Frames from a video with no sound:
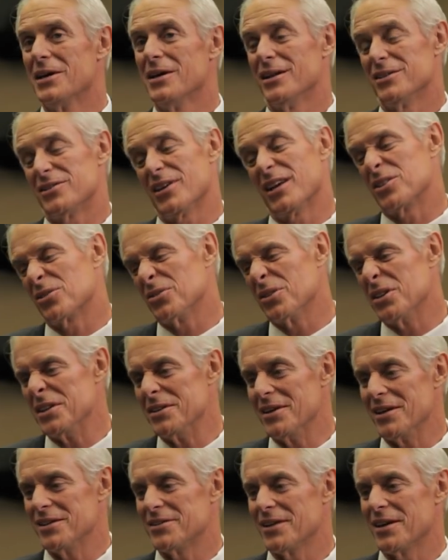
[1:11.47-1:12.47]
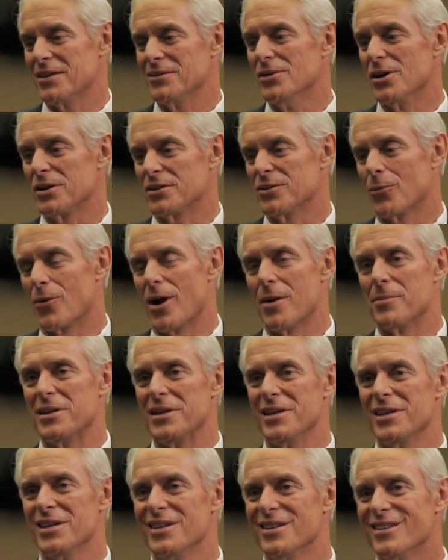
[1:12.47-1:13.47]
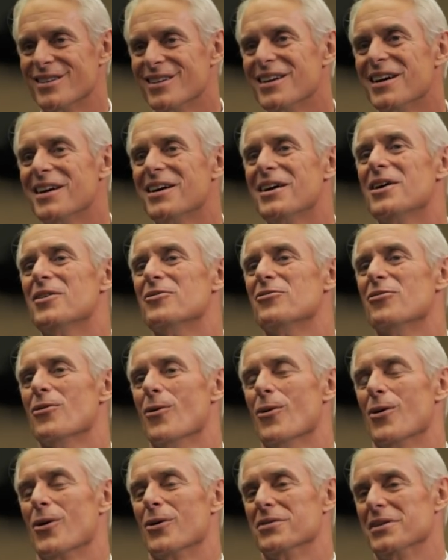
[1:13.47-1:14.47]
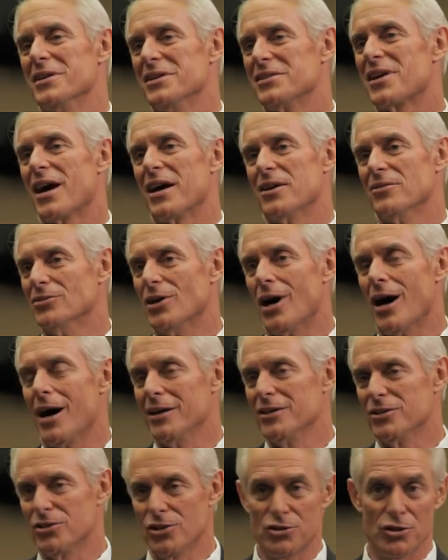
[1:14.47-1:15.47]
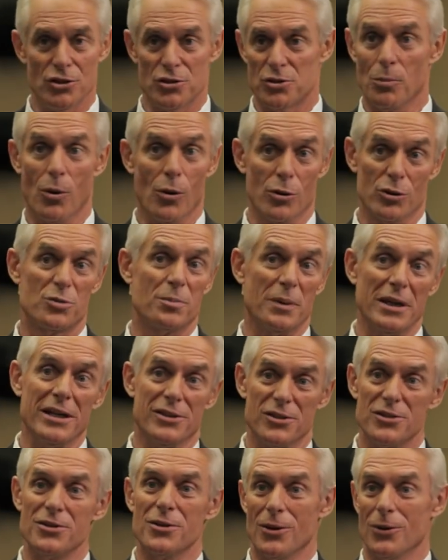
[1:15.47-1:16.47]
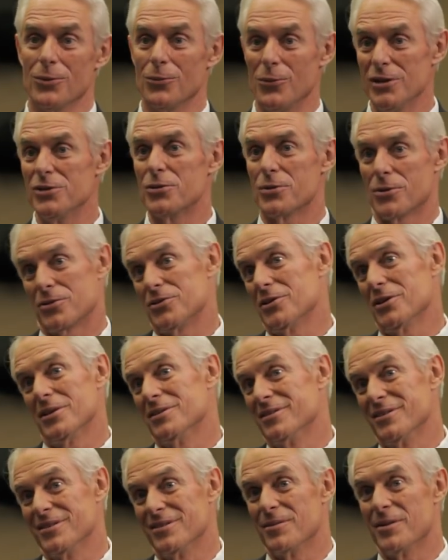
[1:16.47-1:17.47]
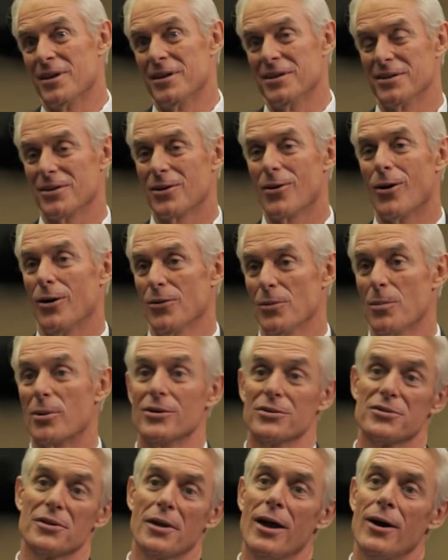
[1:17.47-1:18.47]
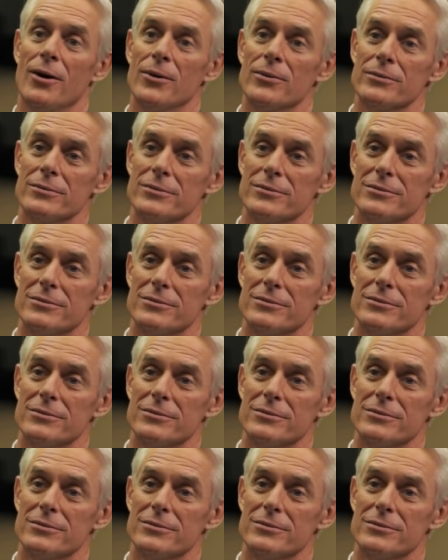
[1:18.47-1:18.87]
Essentially, they said, look, the remedy for these kind of lies is just more speech, you know, research it and call the person out.